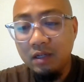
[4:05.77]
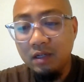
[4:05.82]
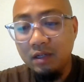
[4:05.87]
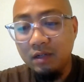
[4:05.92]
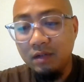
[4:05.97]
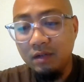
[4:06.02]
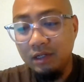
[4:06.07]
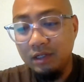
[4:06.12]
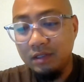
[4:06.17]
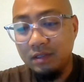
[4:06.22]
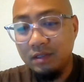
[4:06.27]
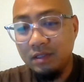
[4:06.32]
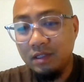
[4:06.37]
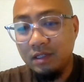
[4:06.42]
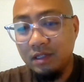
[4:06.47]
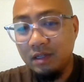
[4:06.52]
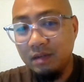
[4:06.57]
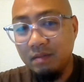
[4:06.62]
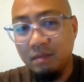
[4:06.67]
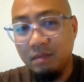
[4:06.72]
It
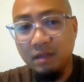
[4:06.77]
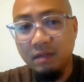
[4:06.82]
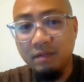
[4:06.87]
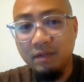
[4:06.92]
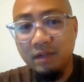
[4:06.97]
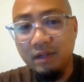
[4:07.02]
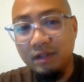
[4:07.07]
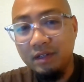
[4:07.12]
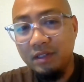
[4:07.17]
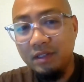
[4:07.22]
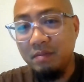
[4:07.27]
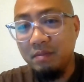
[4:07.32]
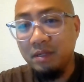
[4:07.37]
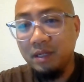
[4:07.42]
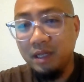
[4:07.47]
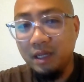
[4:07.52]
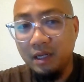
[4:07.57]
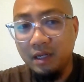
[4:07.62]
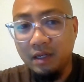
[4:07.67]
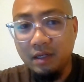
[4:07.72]
can be very
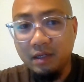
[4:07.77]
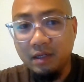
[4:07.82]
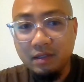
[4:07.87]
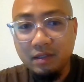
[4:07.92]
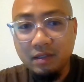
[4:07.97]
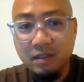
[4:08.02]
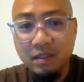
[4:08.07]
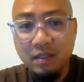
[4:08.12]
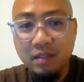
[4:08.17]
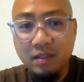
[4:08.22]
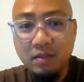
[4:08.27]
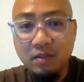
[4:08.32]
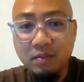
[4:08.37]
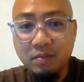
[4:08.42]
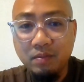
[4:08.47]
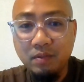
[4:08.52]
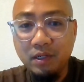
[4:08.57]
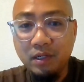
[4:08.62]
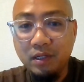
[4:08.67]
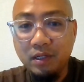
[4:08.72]
intimidating to
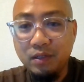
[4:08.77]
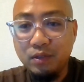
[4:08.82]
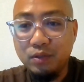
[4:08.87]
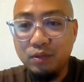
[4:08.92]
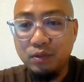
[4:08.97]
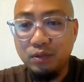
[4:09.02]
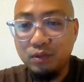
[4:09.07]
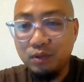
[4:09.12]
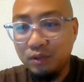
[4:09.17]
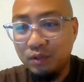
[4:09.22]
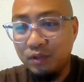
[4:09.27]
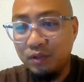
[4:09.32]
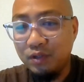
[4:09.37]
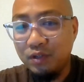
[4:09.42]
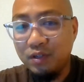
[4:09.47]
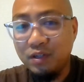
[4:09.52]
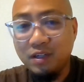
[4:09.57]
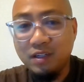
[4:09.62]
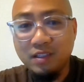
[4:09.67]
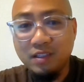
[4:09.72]
put a
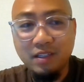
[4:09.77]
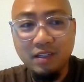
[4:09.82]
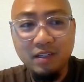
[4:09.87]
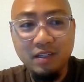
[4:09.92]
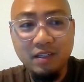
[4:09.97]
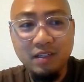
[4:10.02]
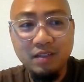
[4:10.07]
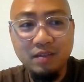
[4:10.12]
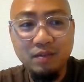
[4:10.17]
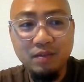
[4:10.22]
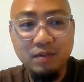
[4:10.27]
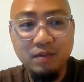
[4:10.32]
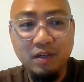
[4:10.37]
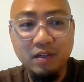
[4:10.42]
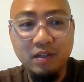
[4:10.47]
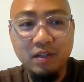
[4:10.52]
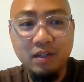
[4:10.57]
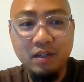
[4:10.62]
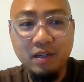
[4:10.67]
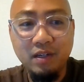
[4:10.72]
tutorial content
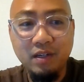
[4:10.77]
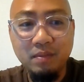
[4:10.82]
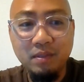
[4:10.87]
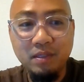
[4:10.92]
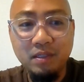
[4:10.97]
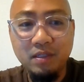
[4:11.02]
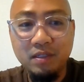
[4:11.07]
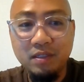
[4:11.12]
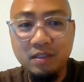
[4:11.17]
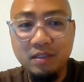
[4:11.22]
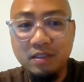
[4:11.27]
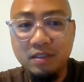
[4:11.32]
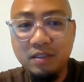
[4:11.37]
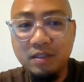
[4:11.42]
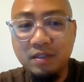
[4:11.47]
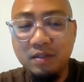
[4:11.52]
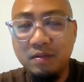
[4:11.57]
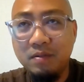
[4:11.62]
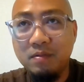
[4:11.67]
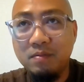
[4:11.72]
online because
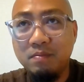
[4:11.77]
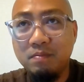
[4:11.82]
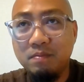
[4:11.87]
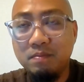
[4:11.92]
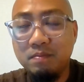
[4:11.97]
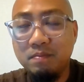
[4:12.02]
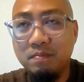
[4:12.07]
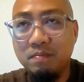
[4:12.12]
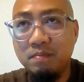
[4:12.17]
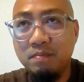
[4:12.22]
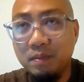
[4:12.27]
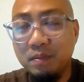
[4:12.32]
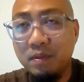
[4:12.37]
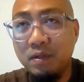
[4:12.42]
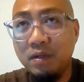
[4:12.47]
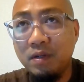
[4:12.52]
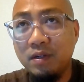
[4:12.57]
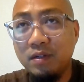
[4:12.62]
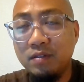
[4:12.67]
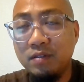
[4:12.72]

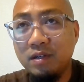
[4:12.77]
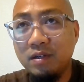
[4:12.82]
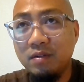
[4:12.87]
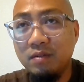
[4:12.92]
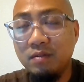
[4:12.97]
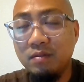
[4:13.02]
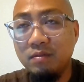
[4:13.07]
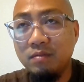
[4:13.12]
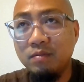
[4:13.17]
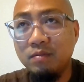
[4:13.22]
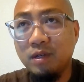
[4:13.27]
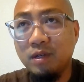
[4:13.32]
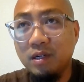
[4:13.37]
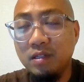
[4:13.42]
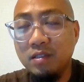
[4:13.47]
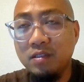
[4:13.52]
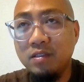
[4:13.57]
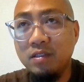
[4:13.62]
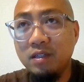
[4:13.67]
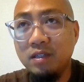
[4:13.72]
people are trying to
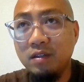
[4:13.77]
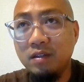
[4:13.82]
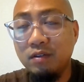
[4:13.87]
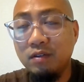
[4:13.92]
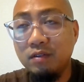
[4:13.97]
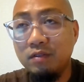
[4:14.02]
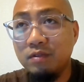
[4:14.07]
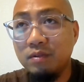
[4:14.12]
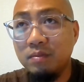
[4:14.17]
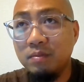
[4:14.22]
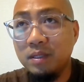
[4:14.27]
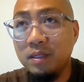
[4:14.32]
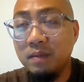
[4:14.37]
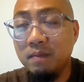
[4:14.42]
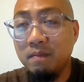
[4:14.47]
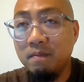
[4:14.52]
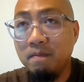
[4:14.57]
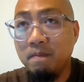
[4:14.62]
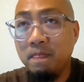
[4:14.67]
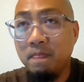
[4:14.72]
watch and learn from
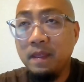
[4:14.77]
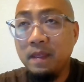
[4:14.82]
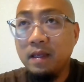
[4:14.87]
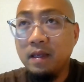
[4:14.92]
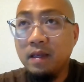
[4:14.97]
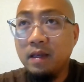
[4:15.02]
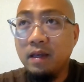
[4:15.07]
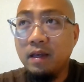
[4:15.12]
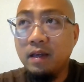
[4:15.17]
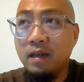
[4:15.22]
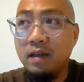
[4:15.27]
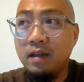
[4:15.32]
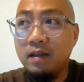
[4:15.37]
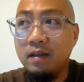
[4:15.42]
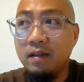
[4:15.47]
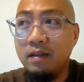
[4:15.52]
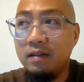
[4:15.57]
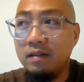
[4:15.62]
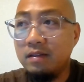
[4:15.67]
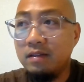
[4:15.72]
me,
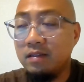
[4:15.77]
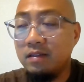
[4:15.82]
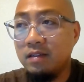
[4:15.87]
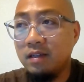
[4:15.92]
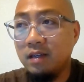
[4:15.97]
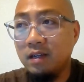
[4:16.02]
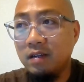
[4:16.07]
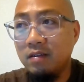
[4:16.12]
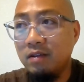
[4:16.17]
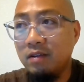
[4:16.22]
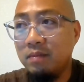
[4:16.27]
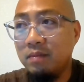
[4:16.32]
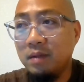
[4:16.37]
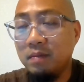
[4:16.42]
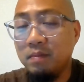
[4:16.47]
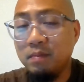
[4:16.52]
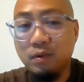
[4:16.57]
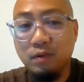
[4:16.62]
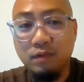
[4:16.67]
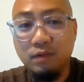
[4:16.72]
and I'm
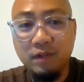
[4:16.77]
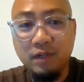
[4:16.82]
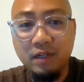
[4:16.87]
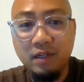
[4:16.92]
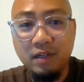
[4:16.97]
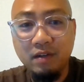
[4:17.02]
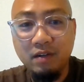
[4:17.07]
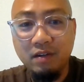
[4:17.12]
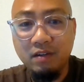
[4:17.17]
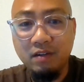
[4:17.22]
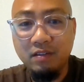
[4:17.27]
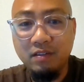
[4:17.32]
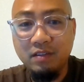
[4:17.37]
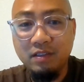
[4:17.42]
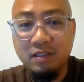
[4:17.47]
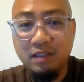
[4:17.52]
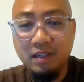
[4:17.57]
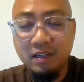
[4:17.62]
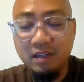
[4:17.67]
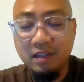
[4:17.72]
not perfect at all,
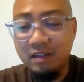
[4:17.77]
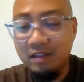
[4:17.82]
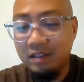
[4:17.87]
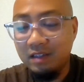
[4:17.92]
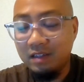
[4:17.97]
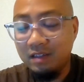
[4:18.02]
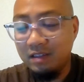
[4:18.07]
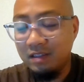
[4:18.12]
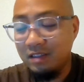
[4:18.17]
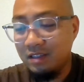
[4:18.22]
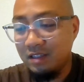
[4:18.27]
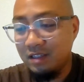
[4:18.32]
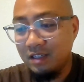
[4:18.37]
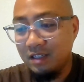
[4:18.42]
and